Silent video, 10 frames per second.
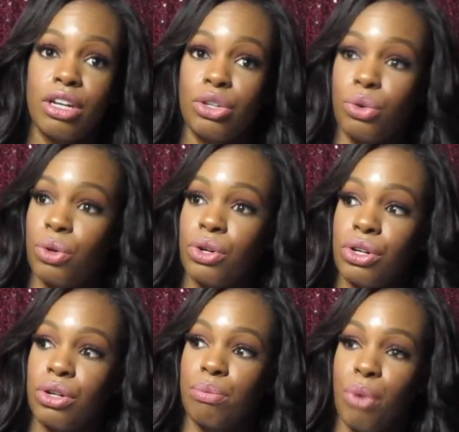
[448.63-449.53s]

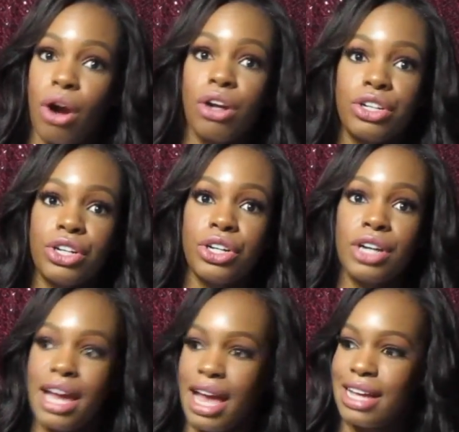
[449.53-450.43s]
Your partner
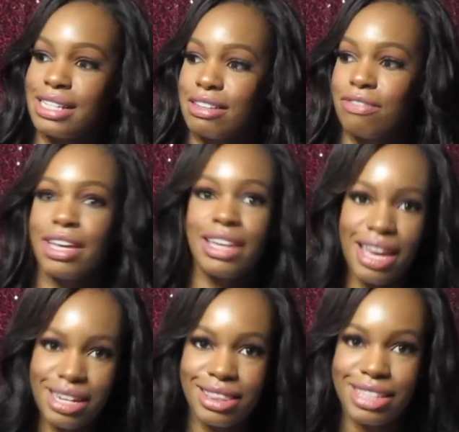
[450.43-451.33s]
has
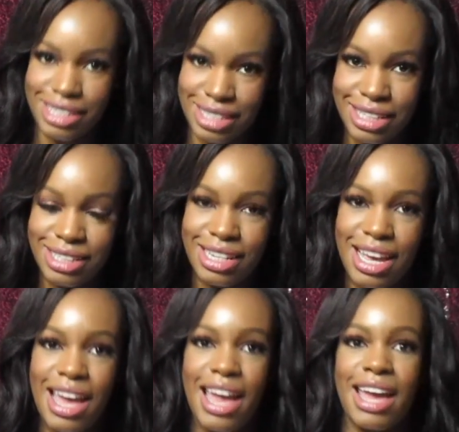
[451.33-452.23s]
vacated the seat
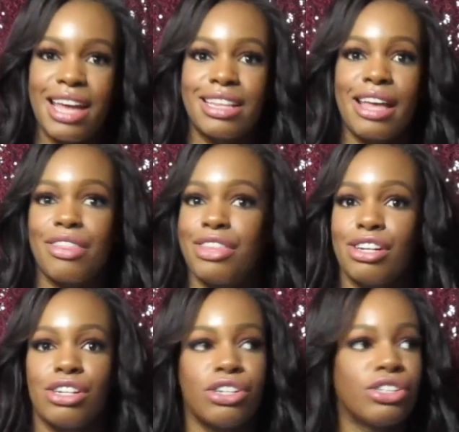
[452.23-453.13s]
and
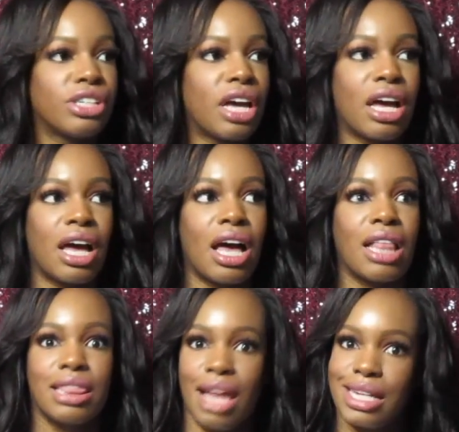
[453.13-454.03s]
there's a
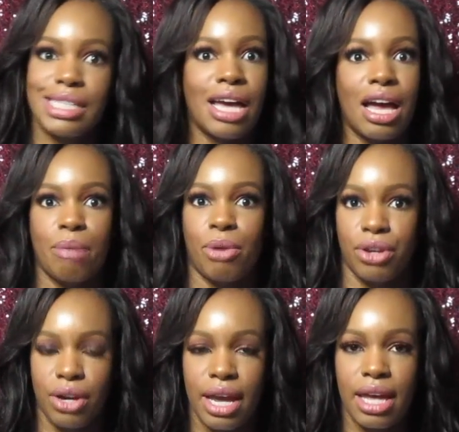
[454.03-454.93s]
lot of time on
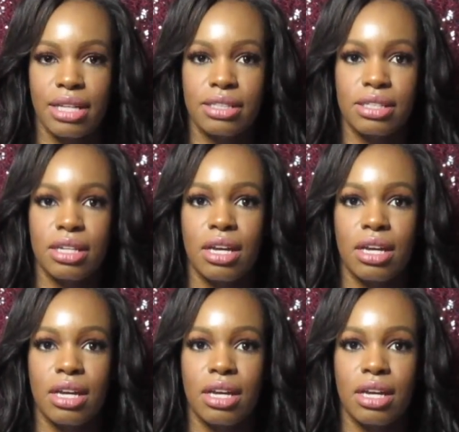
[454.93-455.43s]
your hands.